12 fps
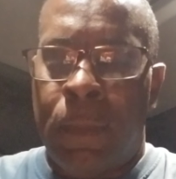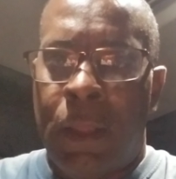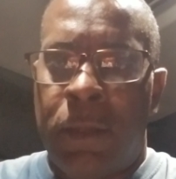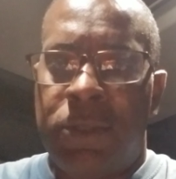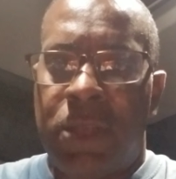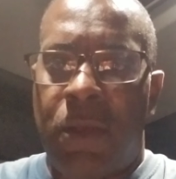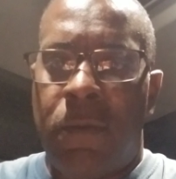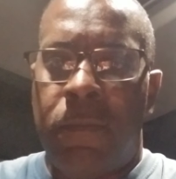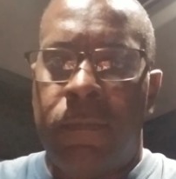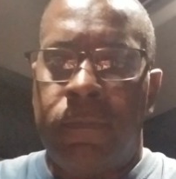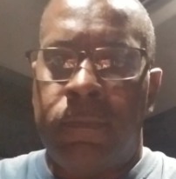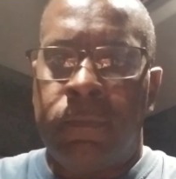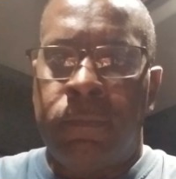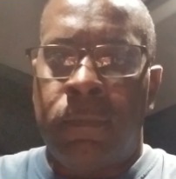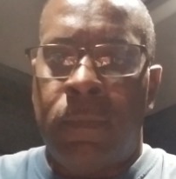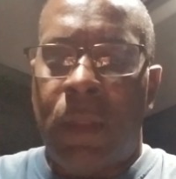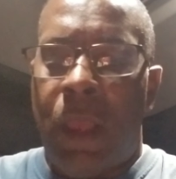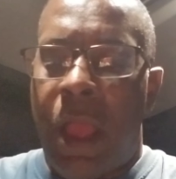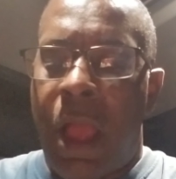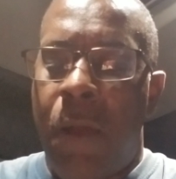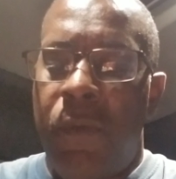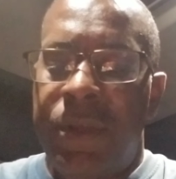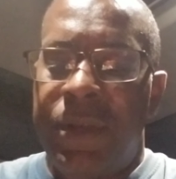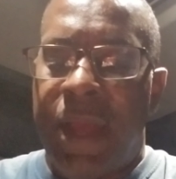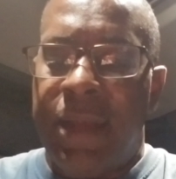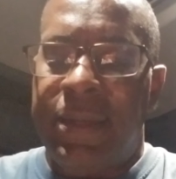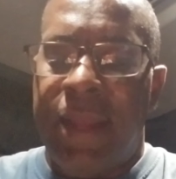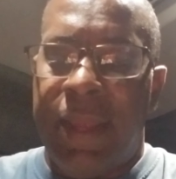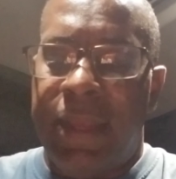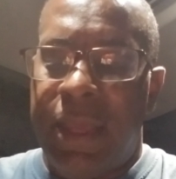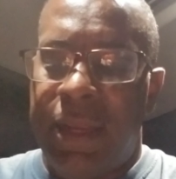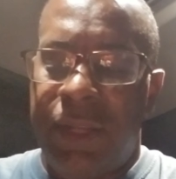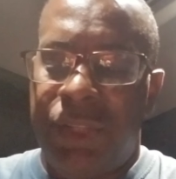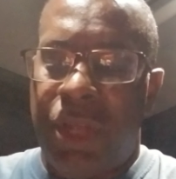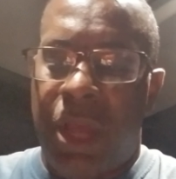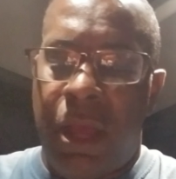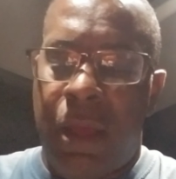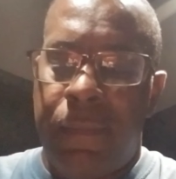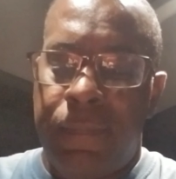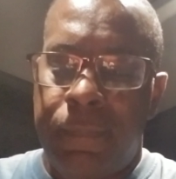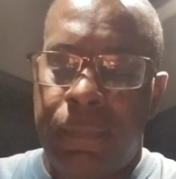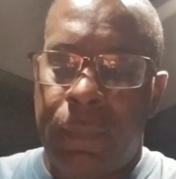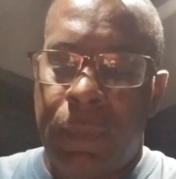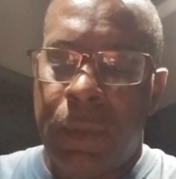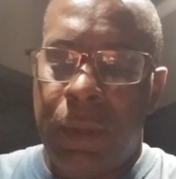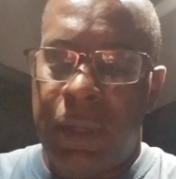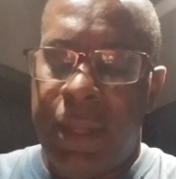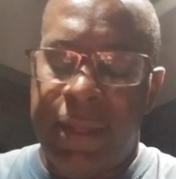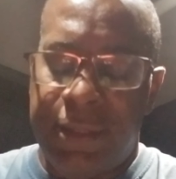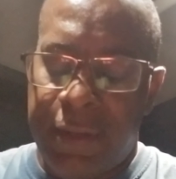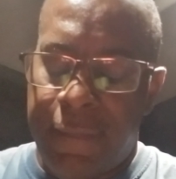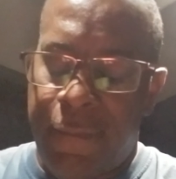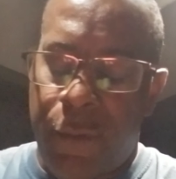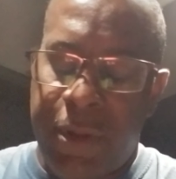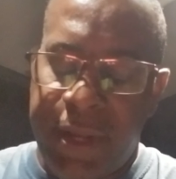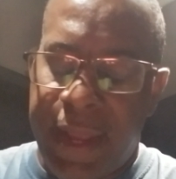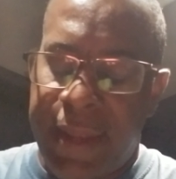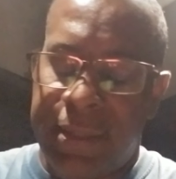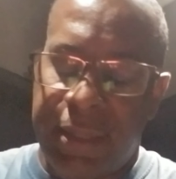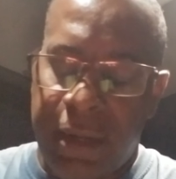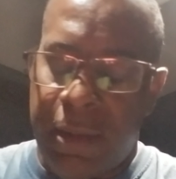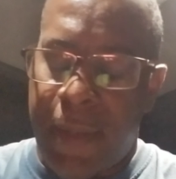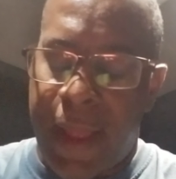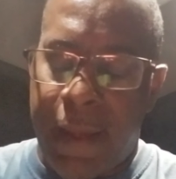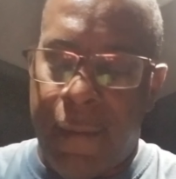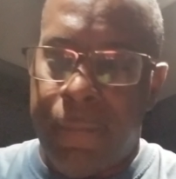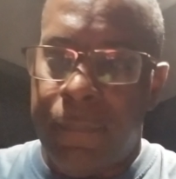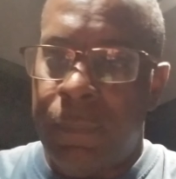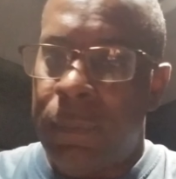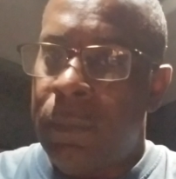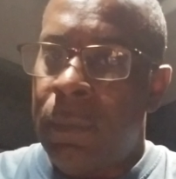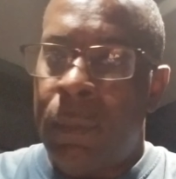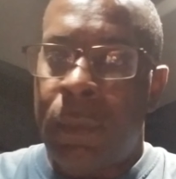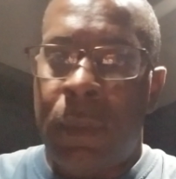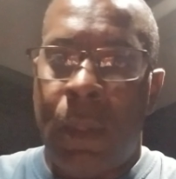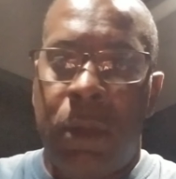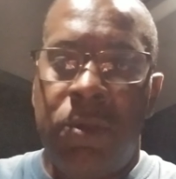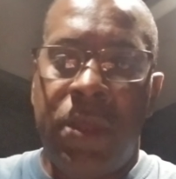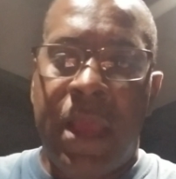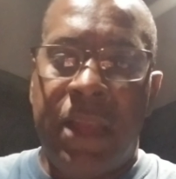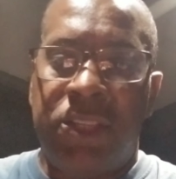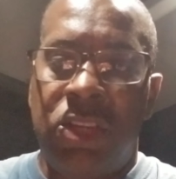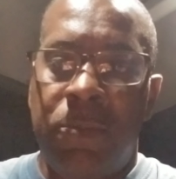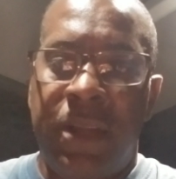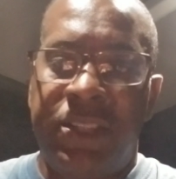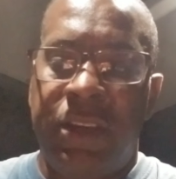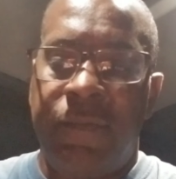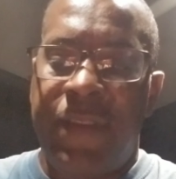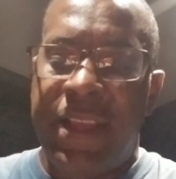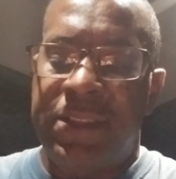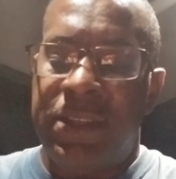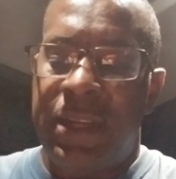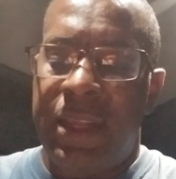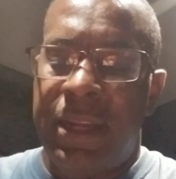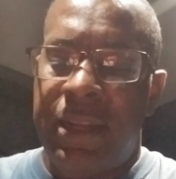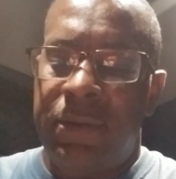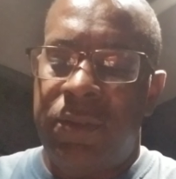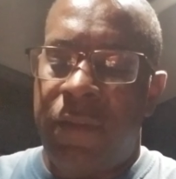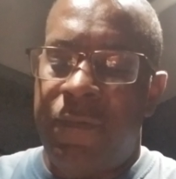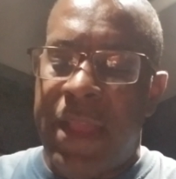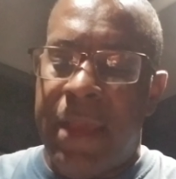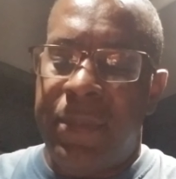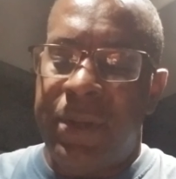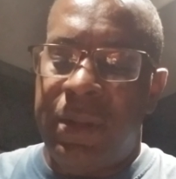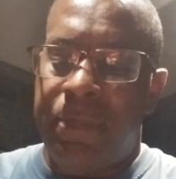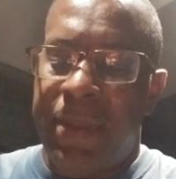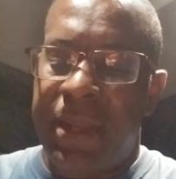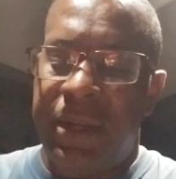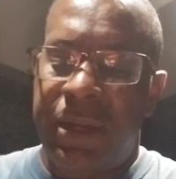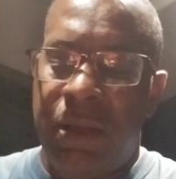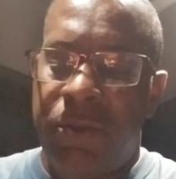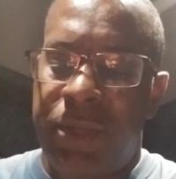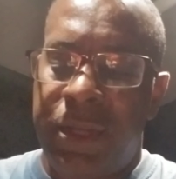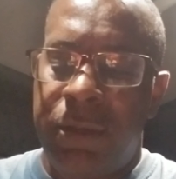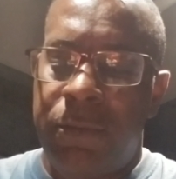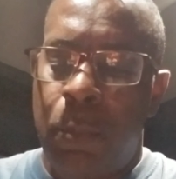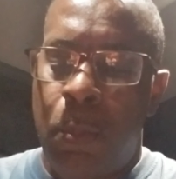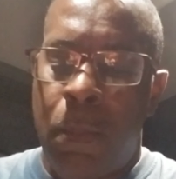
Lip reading: So I would not take any job less than 48 cents a mile. You got too much invested in it. Your family depended on you.